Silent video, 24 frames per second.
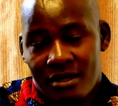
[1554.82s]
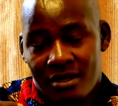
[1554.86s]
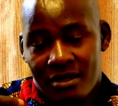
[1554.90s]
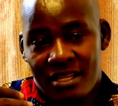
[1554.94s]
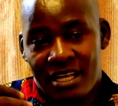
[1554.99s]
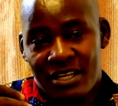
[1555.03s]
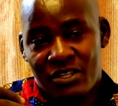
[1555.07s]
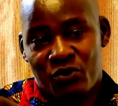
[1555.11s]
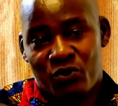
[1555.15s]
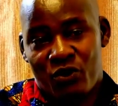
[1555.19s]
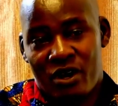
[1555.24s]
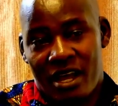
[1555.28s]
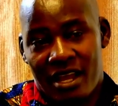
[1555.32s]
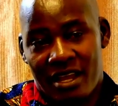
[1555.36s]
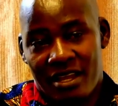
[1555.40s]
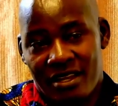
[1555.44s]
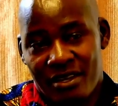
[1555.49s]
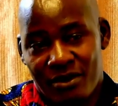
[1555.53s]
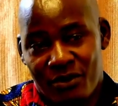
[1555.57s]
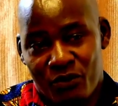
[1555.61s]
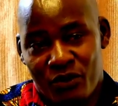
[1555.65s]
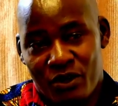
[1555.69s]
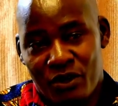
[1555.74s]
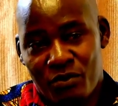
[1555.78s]
That's
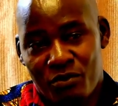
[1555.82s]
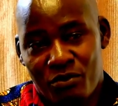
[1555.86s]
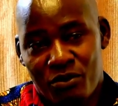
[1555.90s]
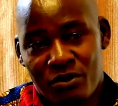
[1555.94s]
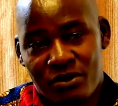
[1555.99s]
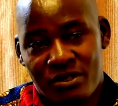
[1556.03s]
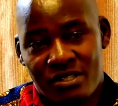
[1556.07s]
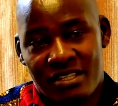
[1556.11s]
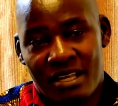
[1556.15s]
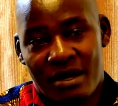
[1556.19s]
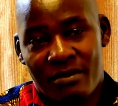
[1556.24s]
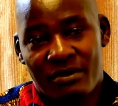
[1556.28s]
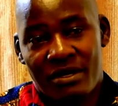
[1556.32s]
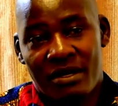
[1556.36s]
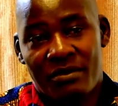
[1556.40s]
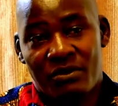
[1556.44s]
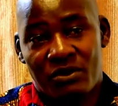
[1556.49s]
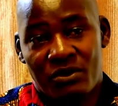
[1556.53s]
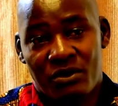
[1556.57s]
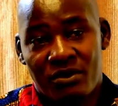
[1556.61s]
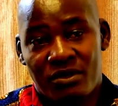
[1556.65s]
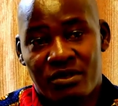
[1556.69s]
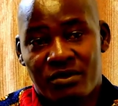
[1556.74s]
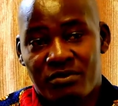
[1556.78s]
why when Bruce
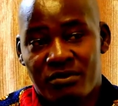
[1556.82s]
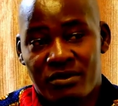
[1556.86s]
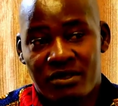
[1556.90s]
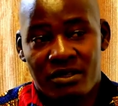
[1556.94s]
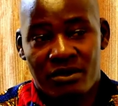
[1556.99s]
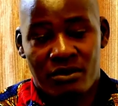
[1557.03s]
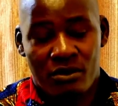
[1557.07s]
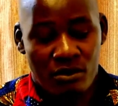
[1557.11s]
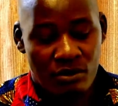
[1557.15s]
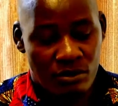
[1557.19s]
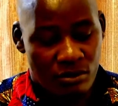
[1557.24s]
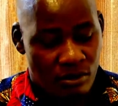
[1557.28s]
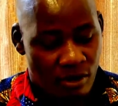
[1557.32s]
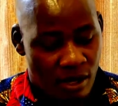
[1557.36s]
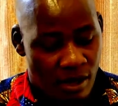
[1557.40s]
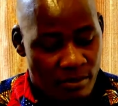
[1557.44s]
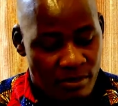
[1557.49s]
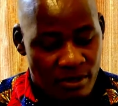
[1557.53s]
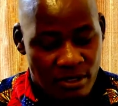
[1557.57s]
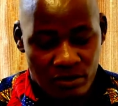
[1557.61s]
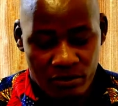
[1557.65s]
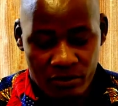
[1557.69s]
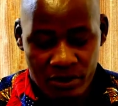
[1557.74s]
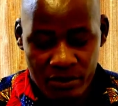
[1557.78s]
sometimes calls me,
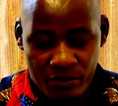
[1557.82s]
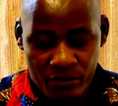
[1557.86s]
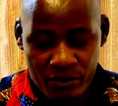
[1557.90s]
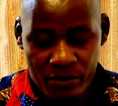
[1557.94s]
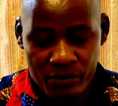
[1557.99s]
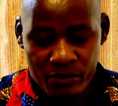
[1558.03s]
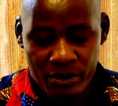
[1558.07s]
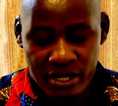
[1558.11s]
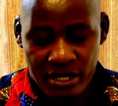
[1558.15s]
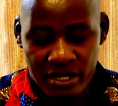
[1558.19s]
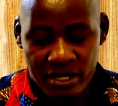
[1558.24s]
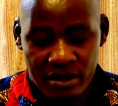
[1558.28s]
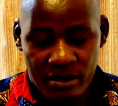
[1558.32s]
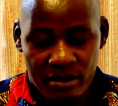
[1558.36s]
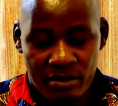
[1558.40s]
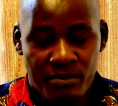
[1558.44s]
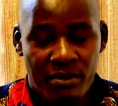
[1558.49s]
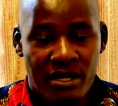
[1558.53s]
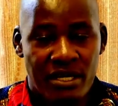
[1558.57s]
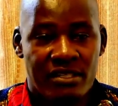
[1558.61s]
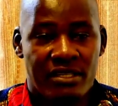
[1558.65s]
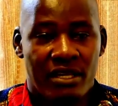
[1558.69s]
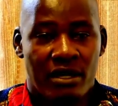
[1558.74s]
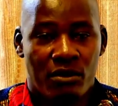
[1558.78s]
when he
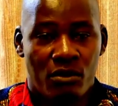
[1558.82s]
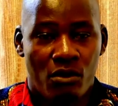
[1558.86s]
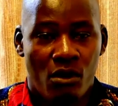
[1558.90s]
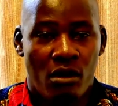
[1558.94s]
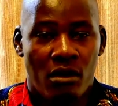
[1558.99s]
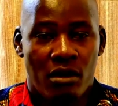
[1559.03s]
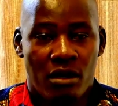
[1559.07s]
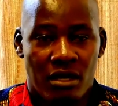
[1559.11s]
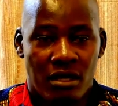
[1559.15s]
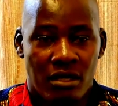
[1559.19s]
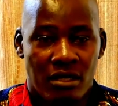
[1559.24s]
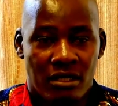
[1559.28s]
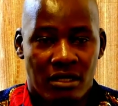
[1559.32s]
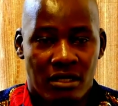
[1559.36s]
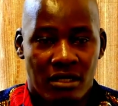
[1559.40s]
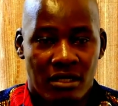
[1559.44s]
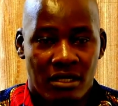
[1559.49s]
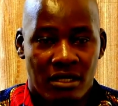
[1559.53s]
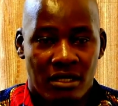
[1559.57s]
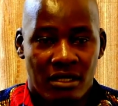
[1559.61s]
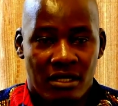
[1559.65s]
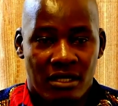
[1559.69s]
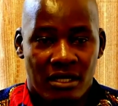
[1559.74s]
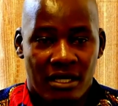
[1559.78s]
makes a call,
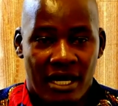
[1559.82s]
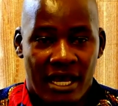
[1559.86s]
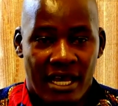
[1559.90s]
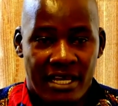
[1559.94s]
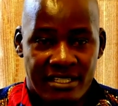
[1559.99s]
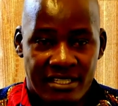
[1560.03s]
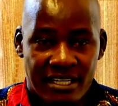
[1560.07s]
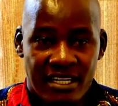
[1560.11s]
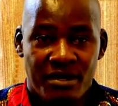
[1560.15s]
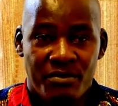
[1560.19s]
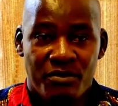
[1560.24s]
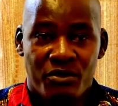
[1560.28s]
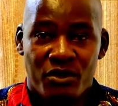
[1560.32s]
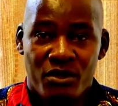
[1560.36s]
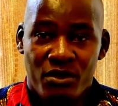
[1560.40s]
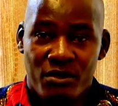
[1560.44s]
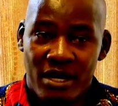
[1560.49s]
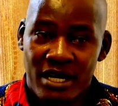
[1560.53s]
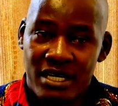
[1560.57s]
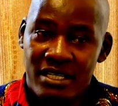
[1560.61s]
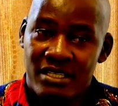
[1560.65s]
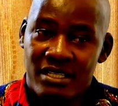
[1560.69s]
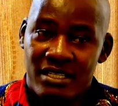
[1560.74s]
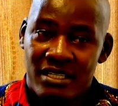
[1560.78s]
I tell him, you know
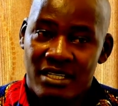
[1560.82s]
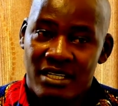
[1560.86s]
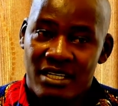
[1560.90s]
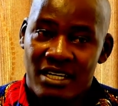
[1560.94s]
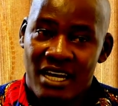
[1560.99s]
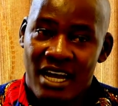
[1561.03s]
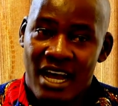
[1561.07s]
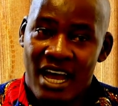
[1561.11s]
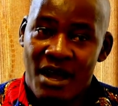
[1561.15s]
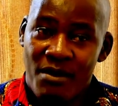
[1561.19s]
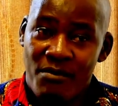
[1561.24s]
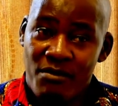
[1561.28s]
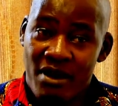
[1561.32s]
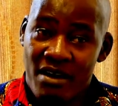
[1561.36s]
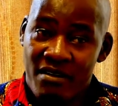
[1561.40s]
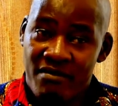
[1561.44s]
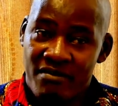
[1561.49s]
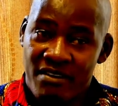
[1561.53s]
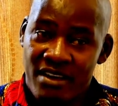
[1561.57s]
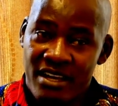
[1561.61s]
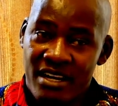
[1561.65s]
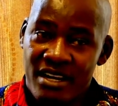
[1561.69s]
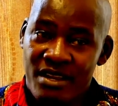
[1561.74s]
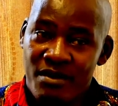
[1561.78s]
what? I'm
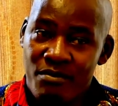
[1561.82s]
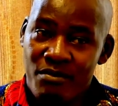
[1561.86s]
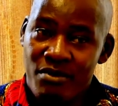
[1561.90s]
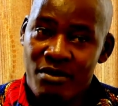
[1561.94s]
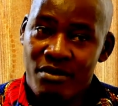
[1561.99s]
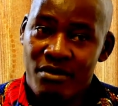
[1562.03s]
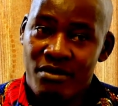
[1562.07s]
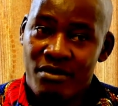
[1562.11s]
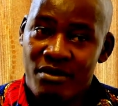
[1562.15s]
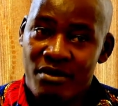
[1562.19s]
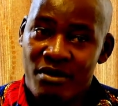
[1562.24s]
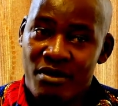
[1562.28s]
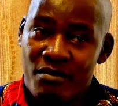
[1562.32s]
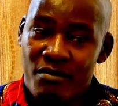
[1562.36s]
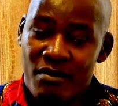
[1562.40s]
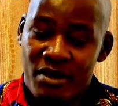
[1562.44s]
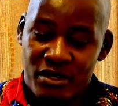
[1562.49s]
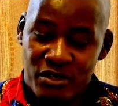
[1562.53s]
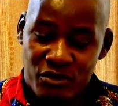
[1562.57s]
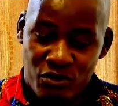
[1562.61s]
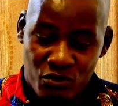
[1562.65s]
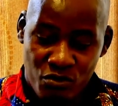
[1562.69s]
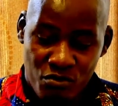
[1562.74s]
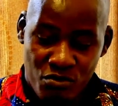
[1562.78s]
available,
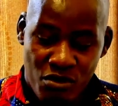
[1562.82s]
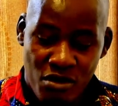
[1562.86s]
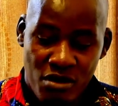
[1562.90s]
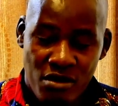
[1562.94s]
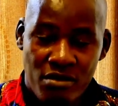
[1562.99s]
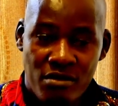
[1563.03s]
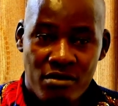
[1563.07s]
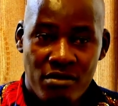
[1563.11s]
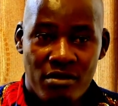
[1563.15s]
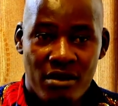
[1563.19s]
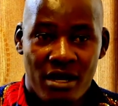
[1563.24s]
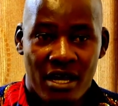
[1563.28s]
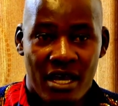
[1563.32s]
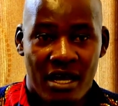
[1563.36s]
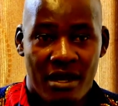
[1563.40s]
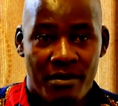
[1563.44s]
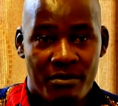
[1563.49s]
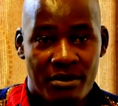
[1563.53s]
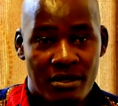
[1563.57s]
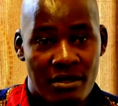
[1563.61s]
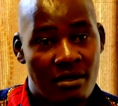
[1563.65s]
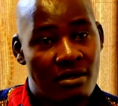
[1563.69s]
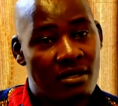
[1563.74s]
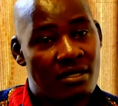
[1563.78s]
but tomorrow I
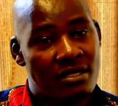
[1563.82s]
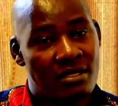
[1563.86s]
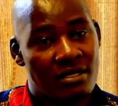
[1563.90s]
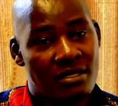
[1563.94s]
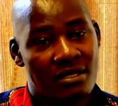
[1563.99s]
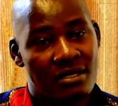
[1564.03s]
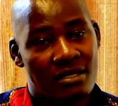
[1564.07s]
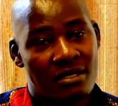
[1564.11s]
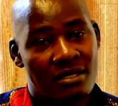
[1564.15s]
am not.